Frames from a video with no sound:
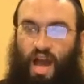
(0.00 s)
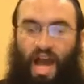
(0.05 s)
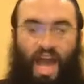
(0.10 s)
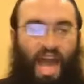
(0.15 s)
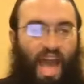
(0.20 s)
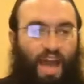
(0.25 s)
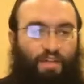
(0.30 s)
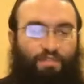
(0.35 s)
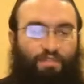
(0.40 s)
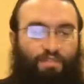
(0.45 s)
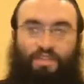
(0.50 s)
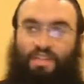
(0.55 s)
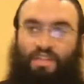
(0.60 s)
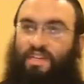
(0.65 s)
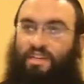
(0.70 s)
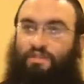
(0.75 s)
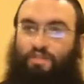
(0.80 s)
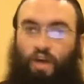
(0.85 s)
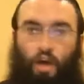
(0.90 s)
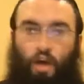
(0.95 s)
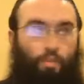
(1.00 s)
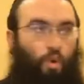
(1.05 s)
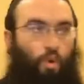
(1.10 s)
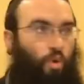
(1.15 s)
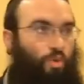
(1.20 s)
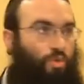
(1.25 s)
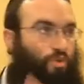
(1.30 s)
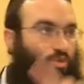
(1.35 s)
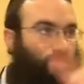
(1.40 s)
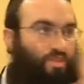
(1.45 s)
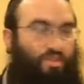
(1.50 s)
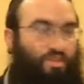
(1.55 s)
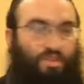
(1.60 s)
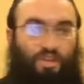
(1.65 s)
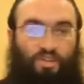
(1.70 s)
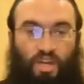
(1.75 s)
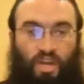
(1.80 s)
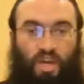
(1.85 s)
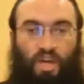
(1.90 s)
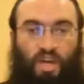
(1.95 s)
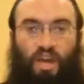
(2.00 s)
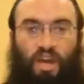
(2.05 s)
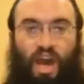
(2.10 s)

I have to give up all those desires.